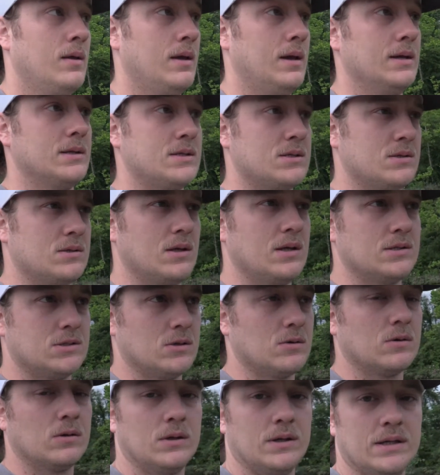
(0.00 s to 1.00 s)
It's, it's
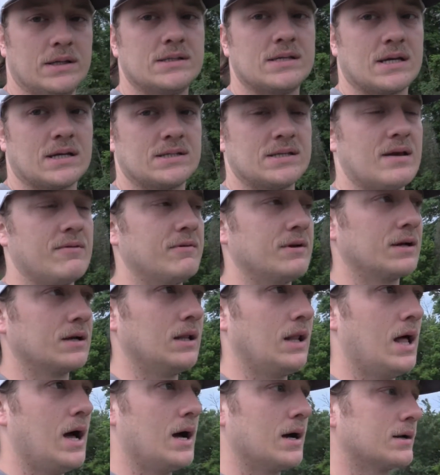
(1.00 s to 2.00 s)
early. It's like 7
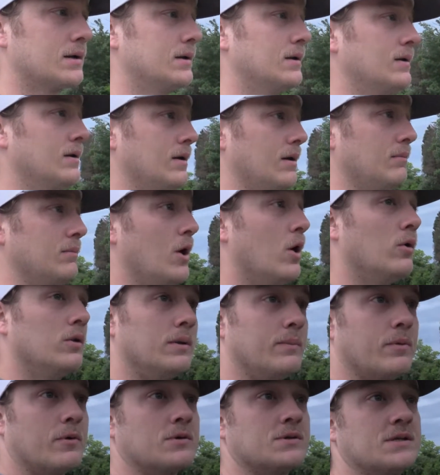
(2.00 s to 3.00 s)
o'clock. I'm the
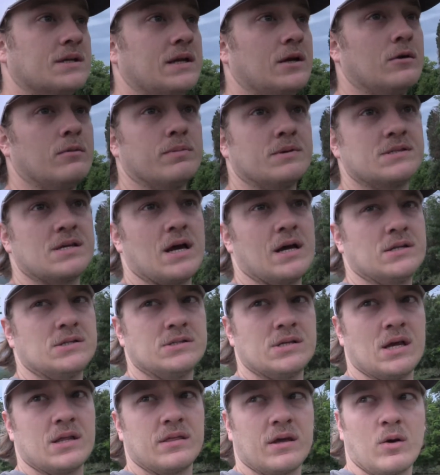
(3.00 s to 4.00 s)
only person here
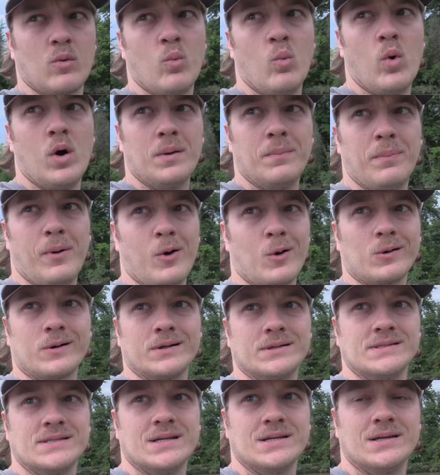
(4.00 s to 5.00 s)
besides, I think, one park
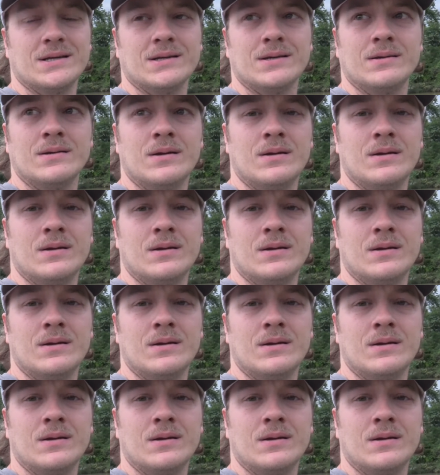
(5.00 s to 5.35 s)
attendant.